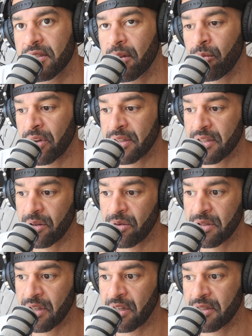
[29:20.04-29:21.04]
In some ways
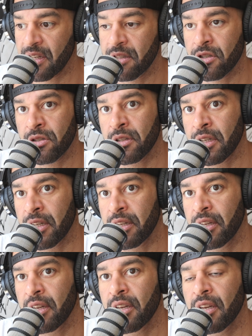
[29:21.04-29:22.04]
I was unintentional
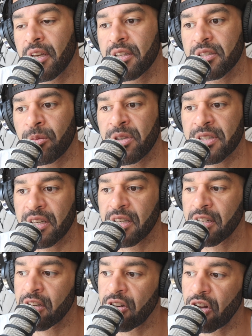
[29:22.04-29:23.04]
in it. Some
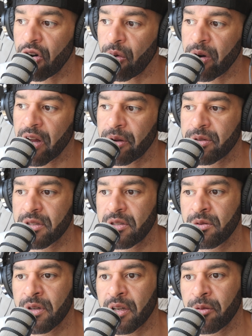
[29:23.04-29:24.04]
ways I didn't know what I
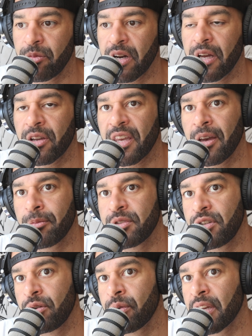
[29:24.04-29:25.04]
was doing, but I
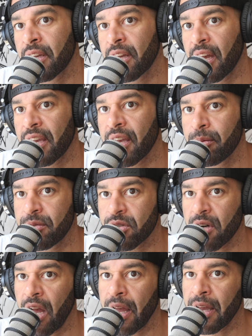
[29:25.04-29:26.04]
kept doing. I
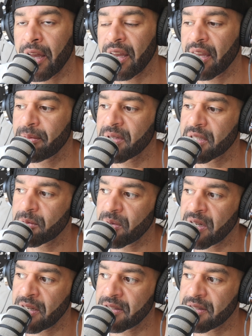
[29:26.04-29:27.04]
kept trying. I kept
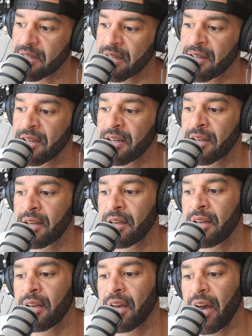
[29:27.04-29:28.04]
experiencing.
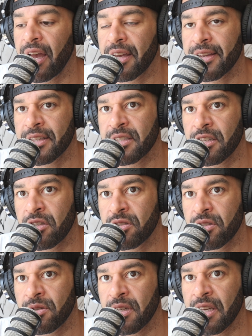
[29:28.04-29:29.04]
I
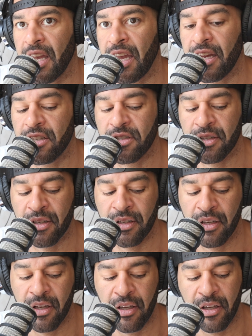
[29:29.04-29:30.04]
continued to engage
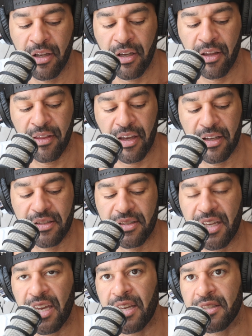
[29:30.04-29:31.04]
in
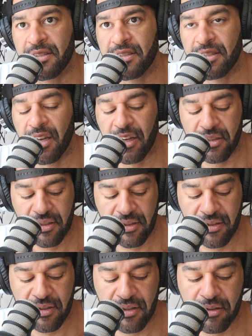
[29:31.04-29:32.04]
that taste,
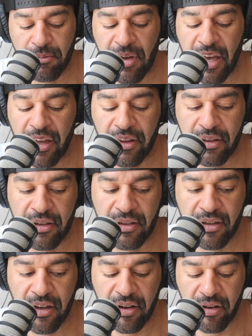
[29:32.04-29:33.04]
touch, and
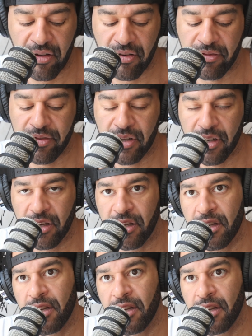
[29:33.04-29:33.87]
smell of